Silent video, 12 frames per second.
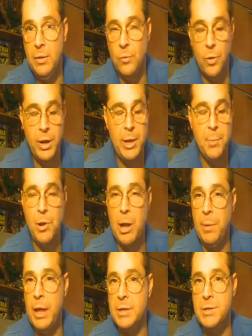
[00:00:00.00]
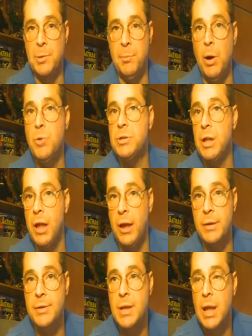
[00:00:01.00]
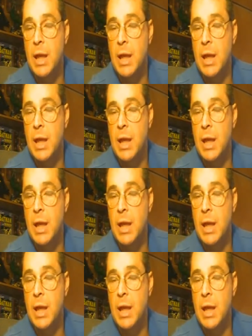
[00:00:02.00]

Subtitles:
Ricky probably has the most lines